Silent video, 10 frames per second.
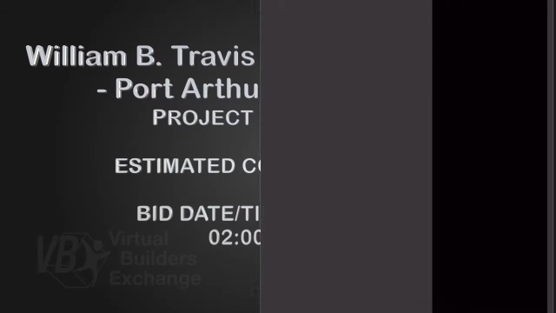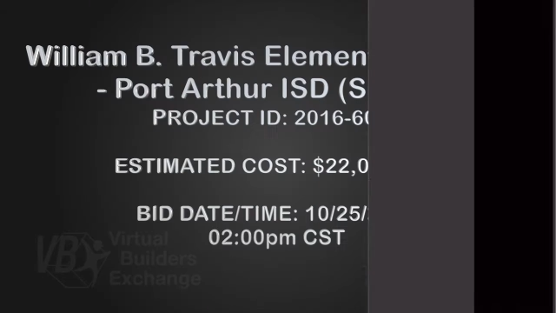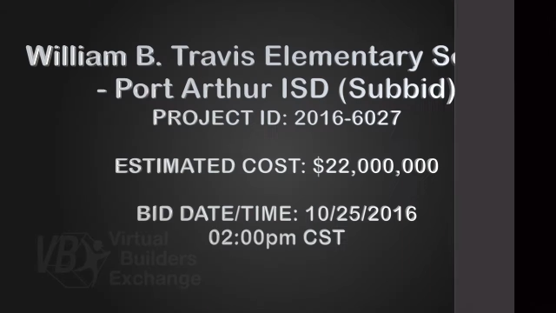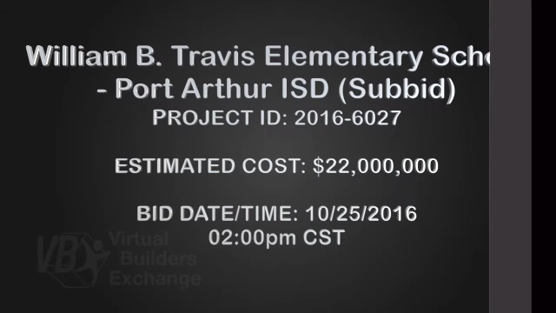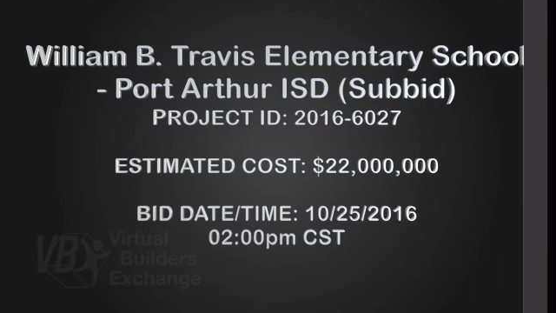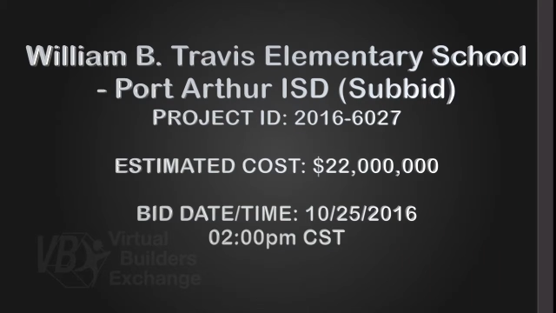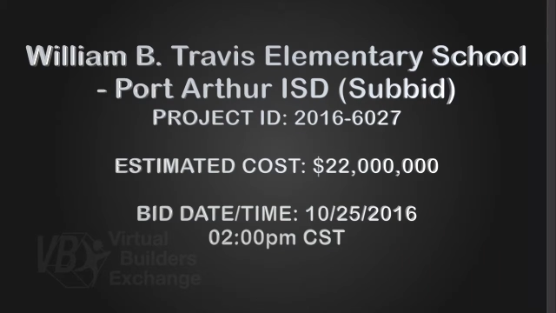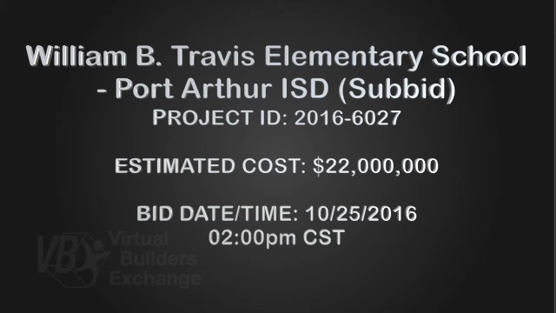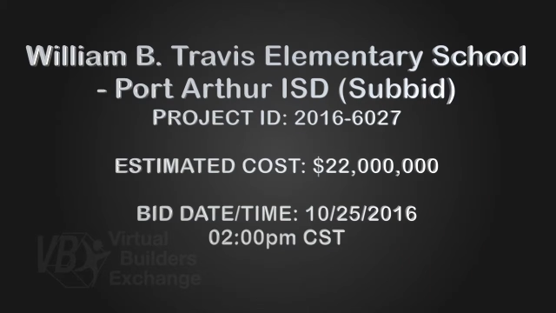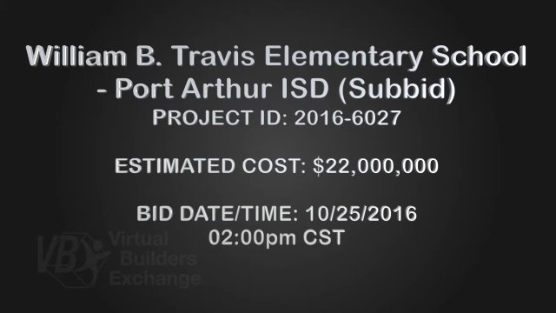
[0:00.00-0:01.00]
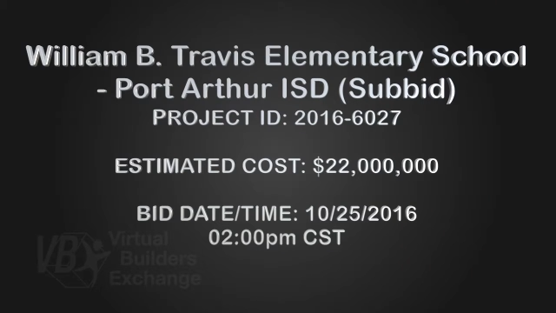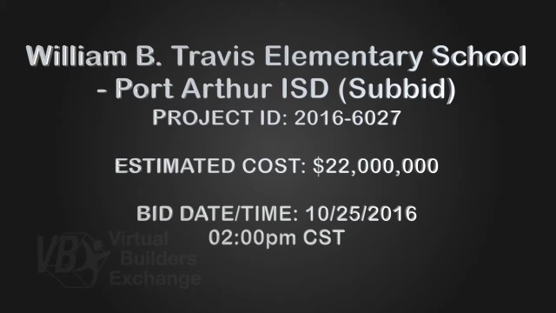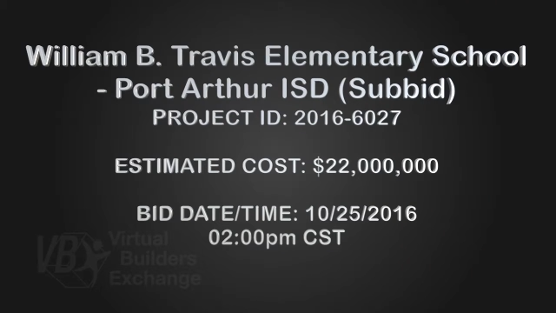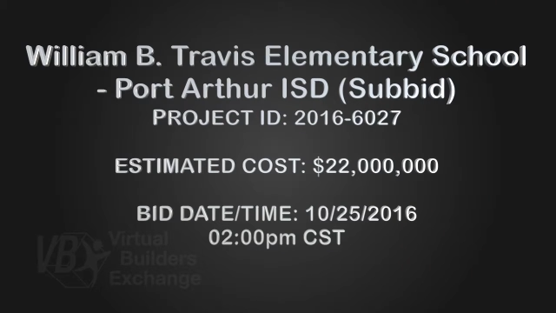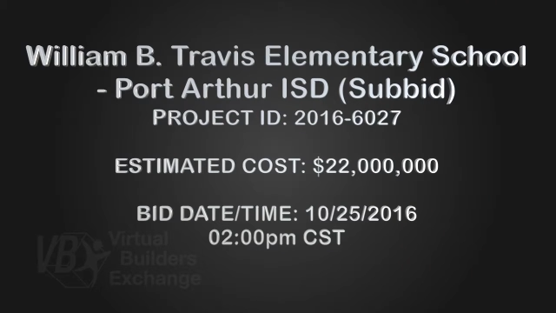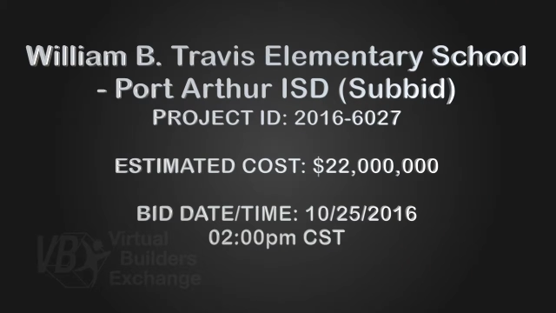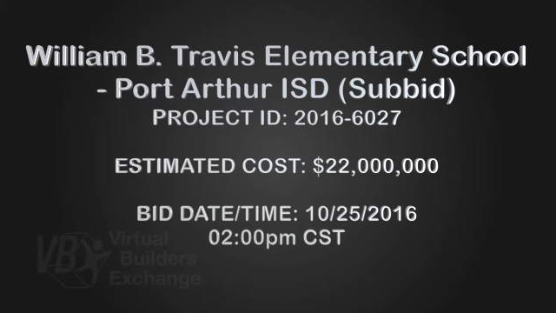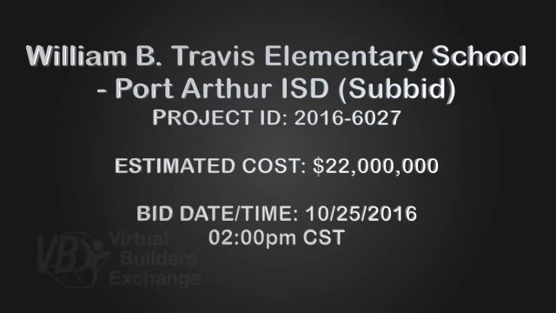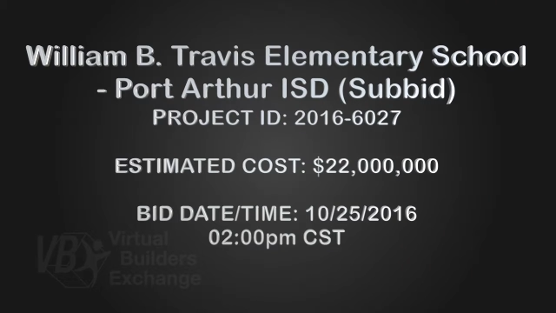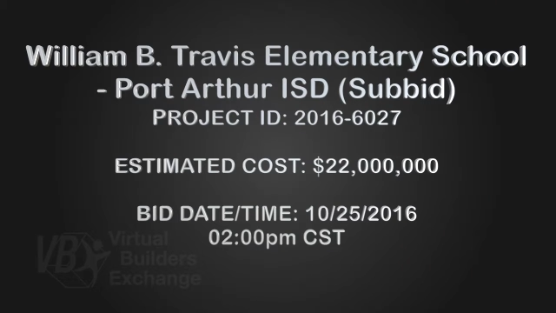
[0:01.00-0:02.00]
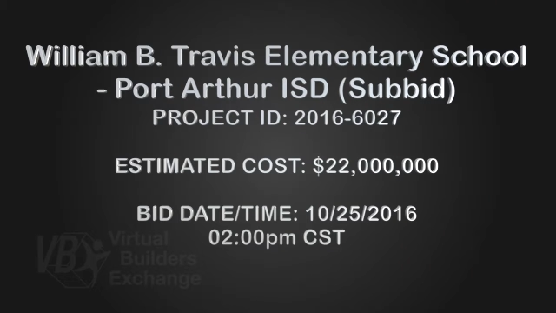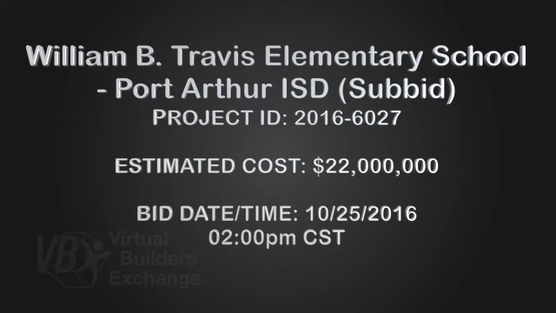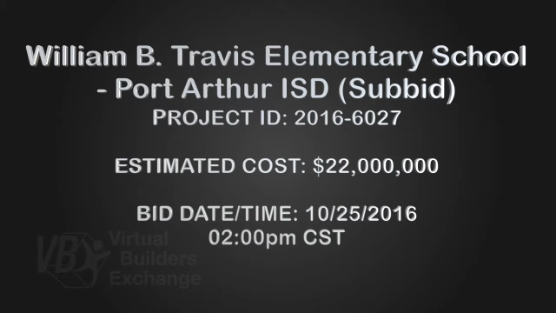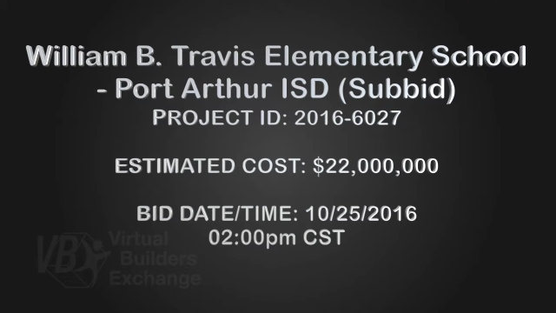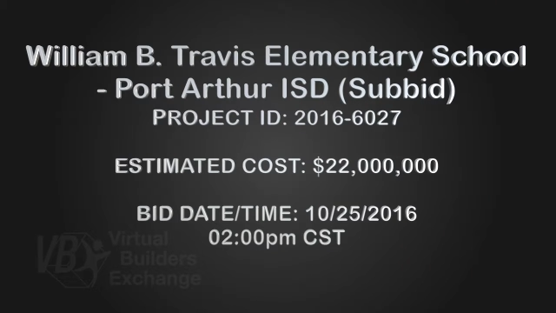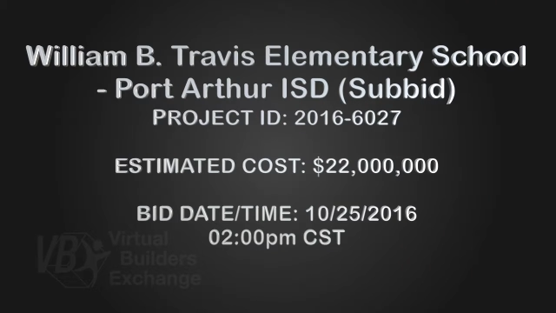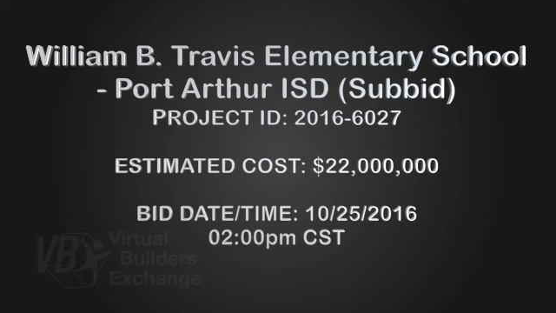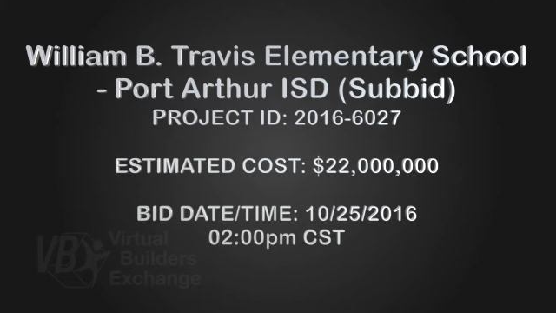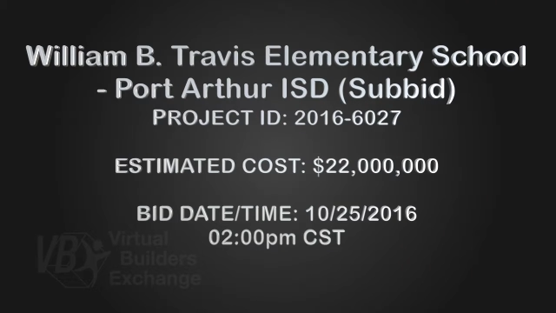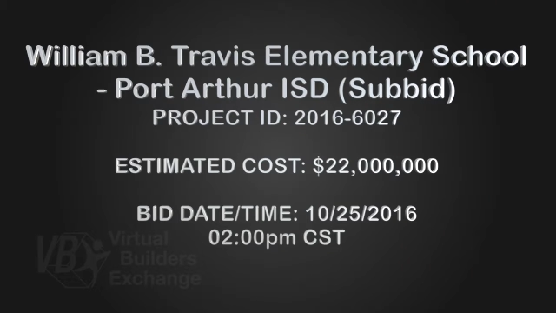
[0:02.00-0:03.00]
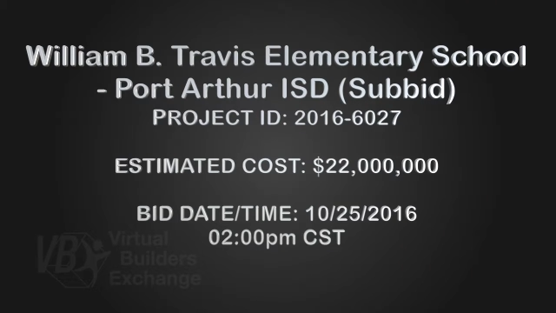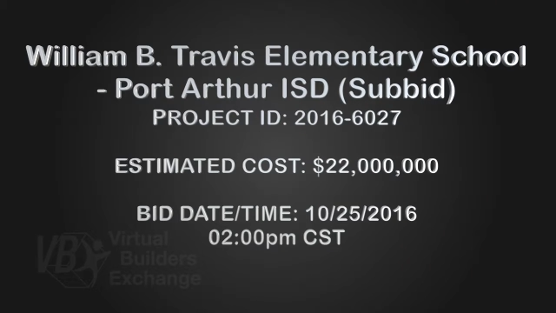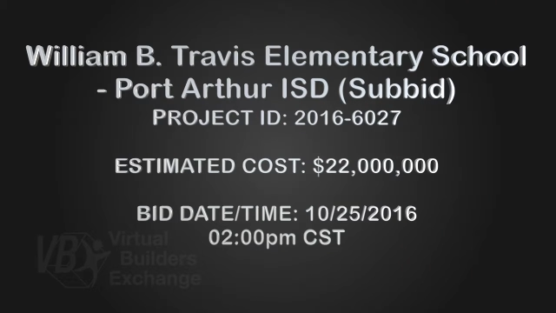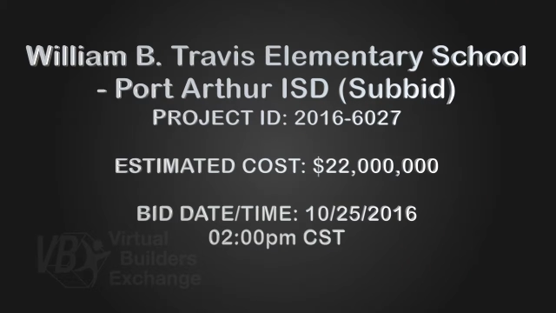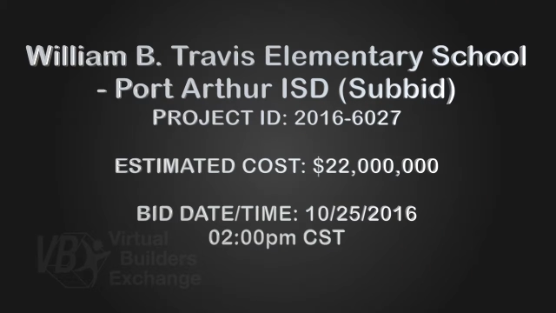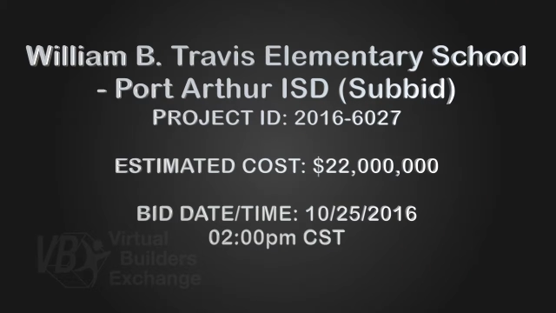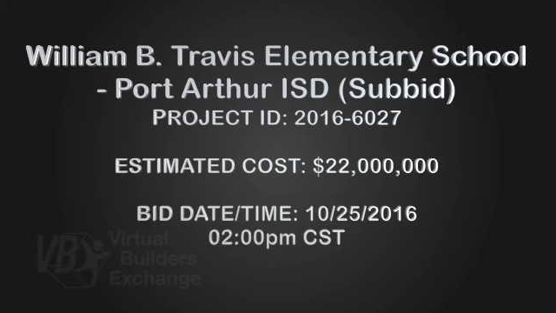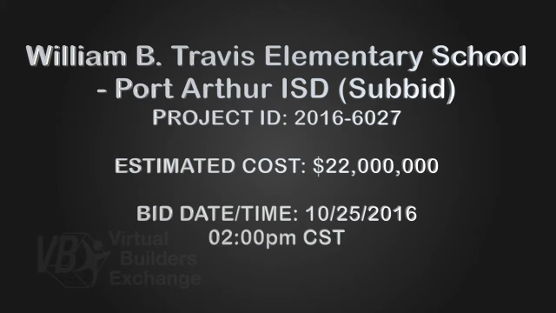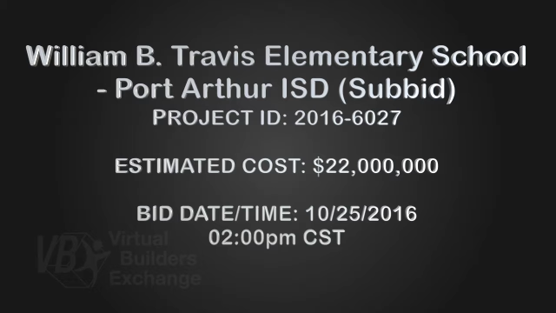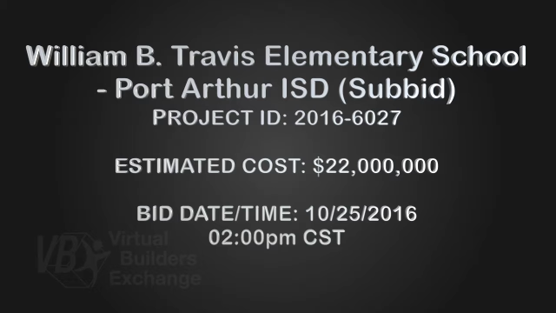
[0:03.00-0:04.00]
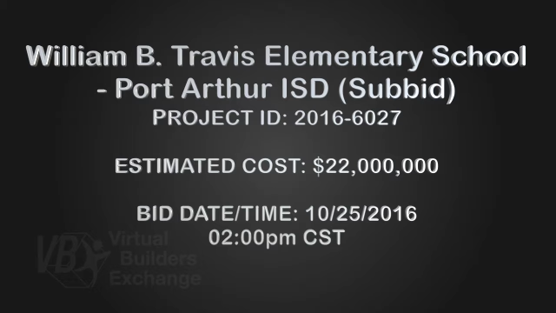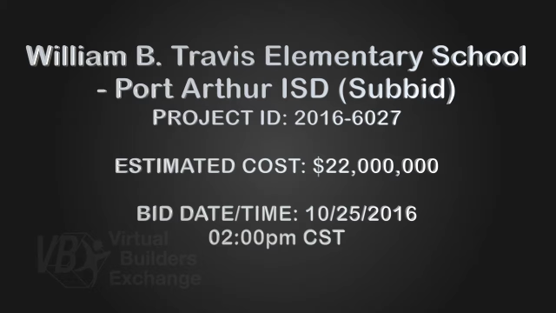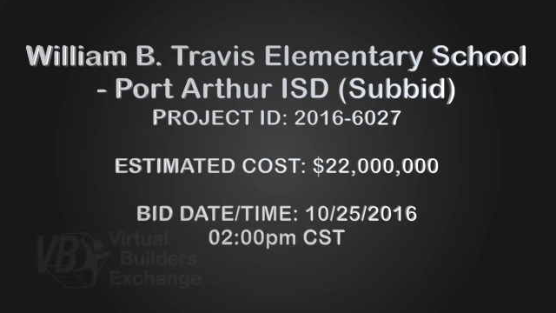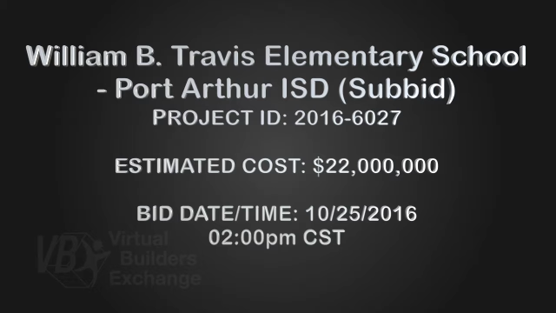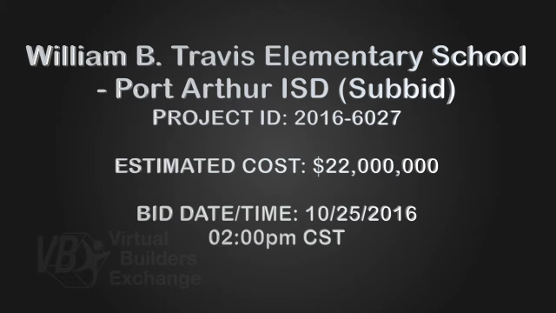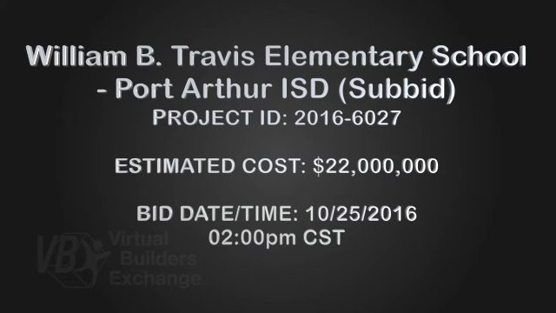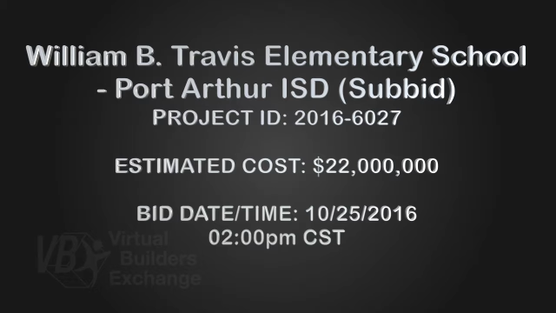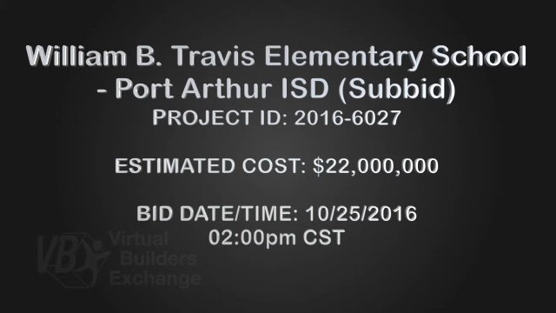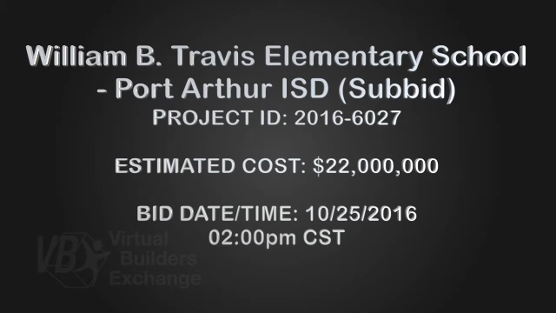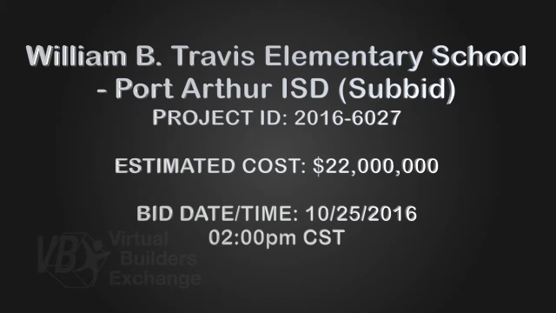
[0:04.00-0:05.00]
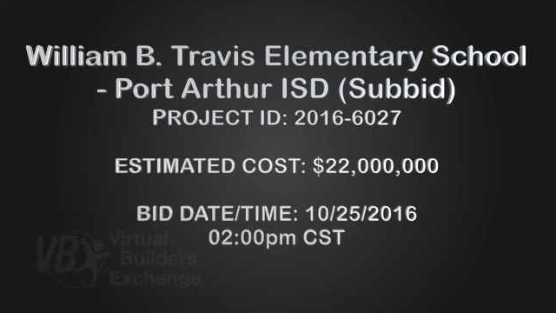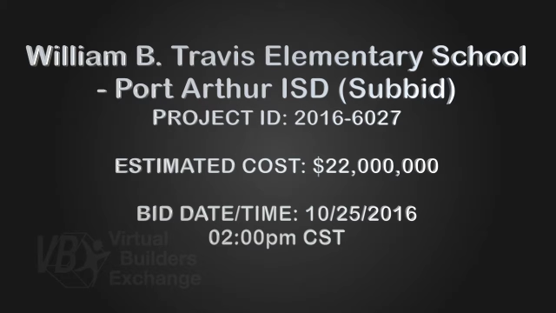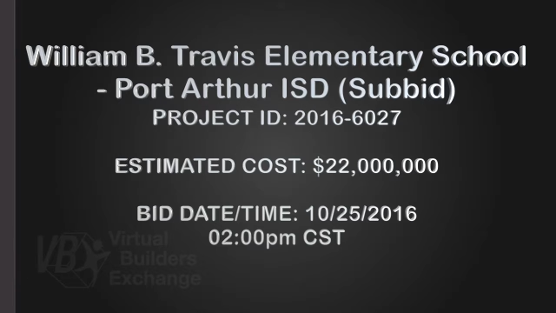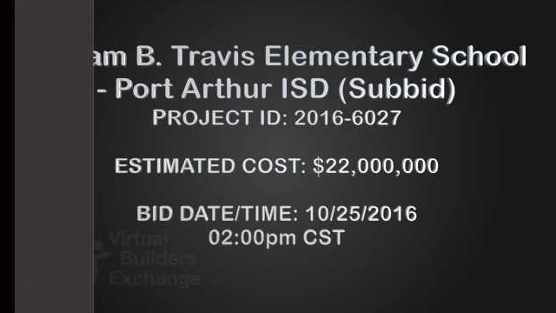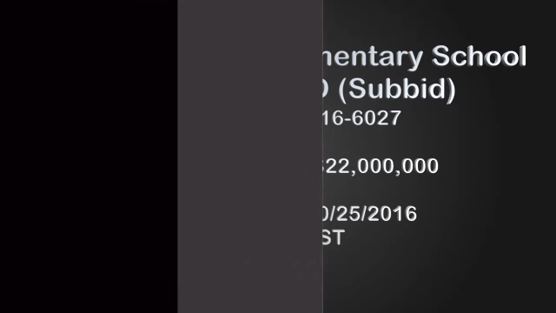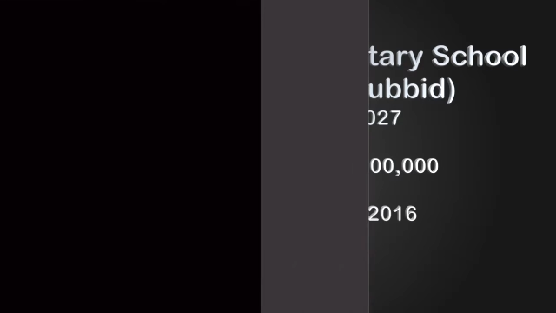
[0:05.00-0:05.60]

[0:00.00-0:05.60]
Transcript: [unreadable: no face in view]